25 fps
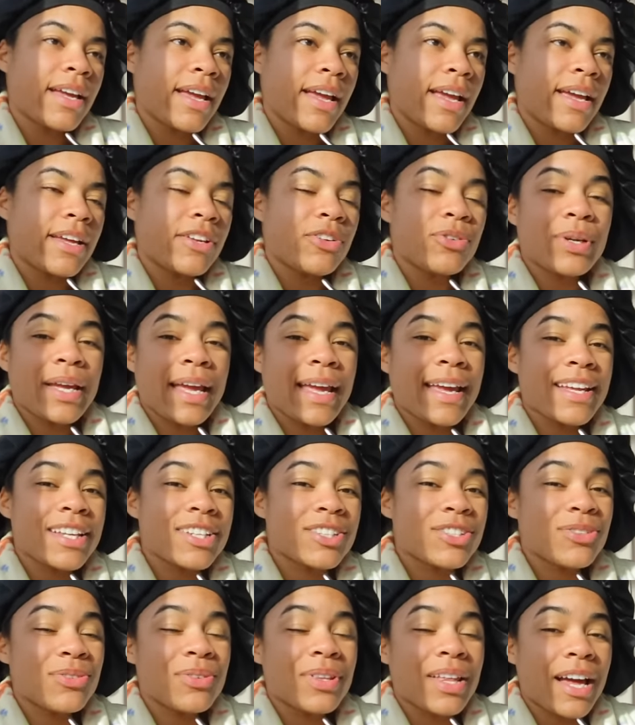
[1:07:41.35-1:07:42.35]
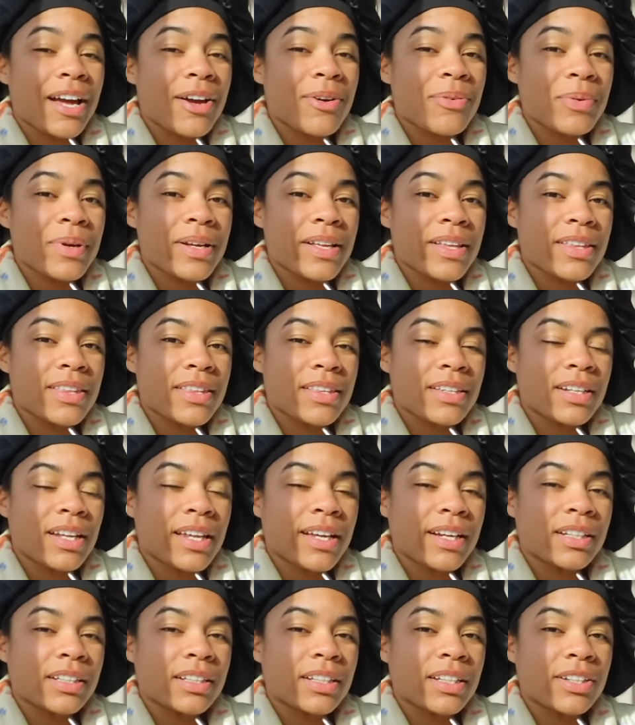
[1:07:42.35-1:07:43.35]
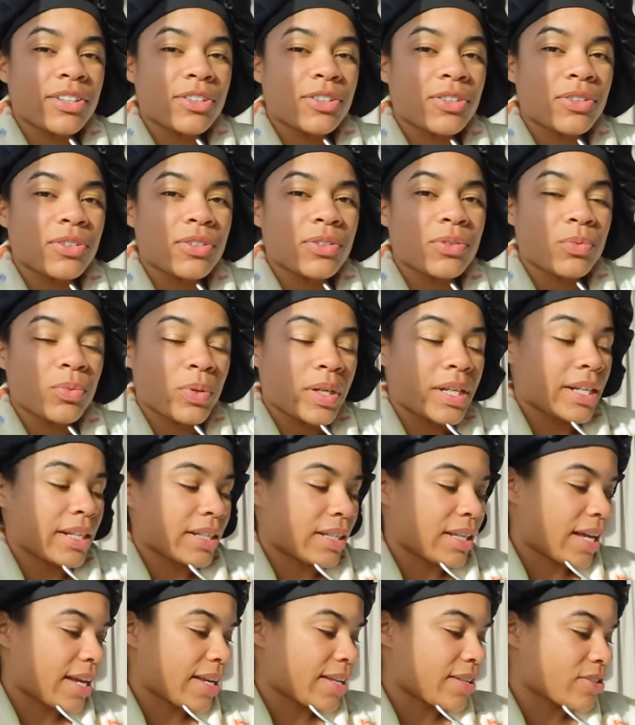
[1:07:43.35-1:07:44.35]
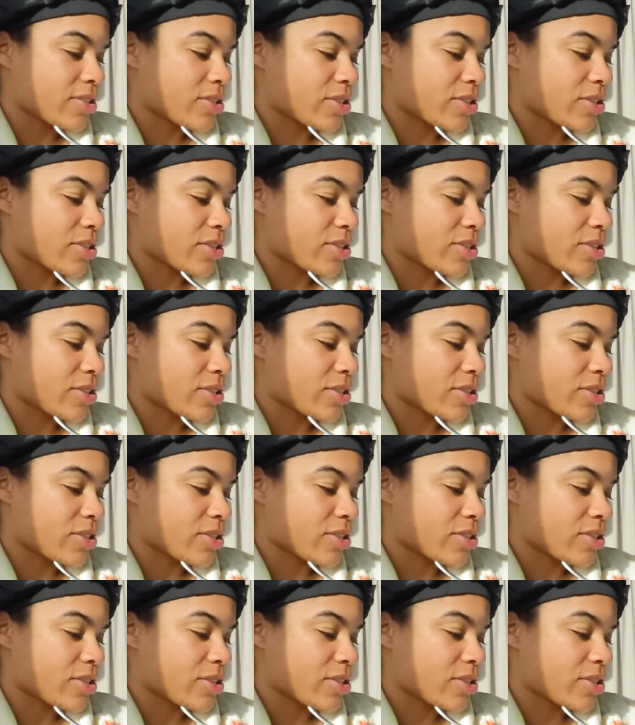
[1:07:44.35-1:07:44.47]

And you can't do that with like a little reading light.